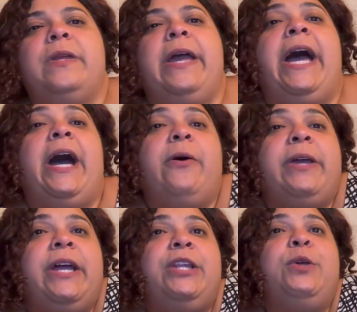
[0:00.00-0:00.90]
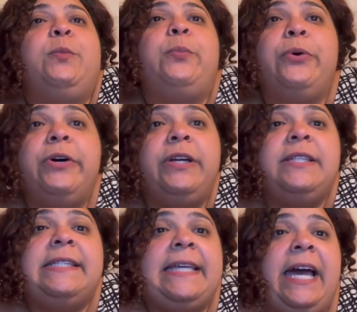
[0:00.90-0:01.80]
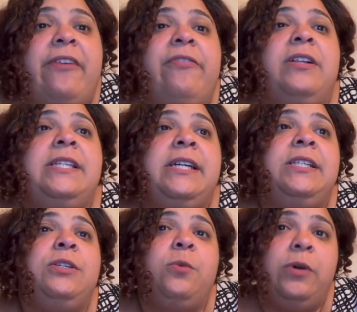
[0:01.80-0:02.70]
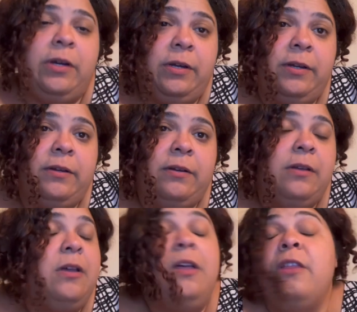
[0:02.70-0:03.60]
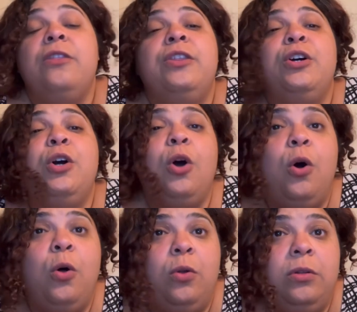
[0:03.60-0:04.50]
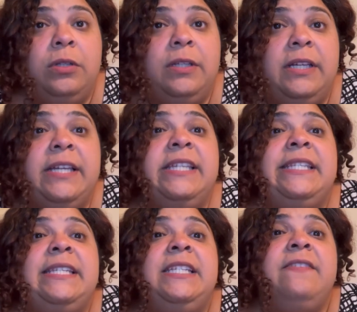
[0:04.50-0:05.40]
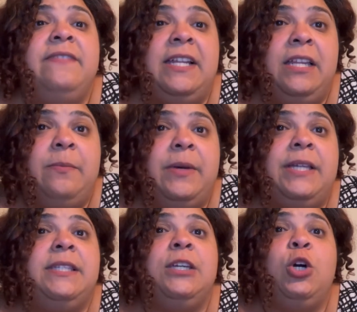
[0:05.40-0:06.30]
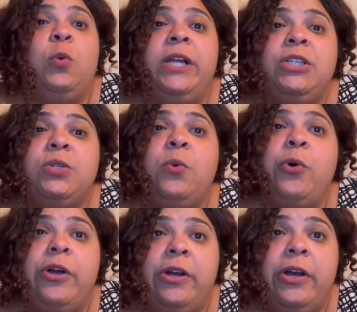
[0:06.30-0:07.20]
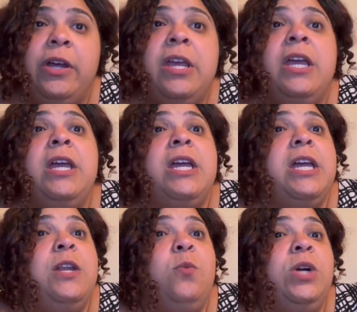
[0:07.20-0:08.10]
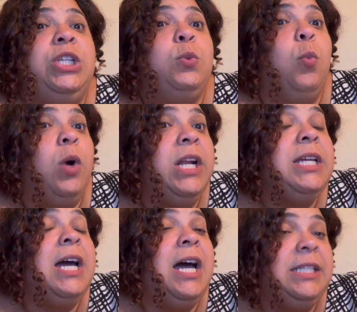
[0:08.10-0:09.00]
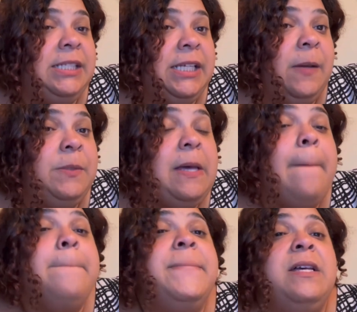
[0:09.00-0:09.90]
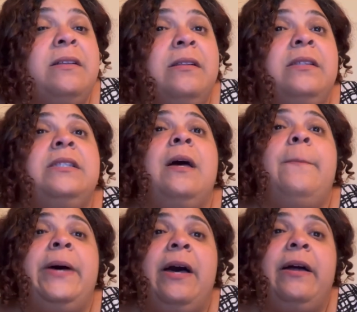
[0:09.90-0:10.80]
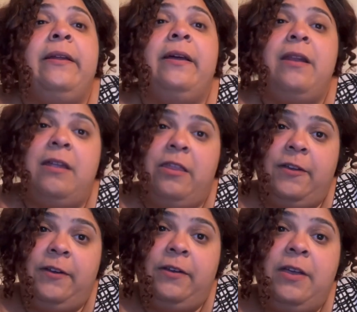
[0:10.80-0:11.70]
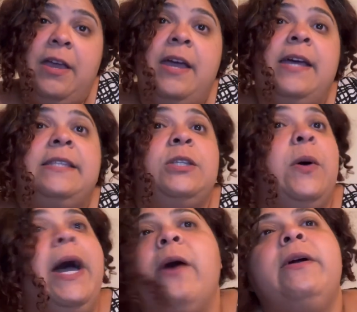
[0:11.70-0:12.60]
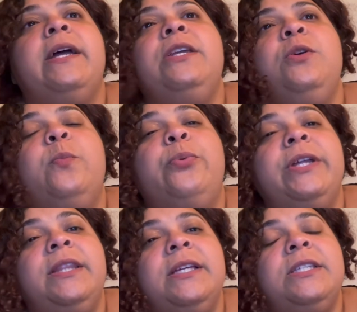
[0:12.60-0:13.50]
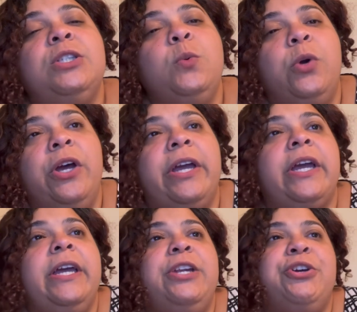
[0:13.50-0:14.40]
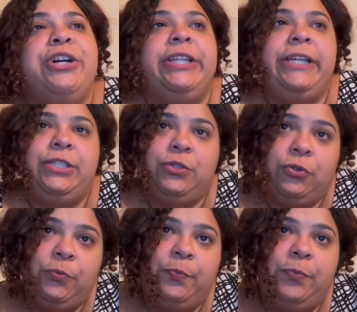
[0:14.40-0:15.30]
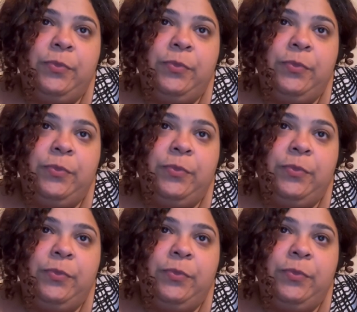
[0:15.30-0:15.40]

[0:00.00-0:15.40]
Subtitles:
How can you put scaffolding to work? The goal is to develop a sequential order in which one concept builds upon another. So how can you put this to work in your classroom?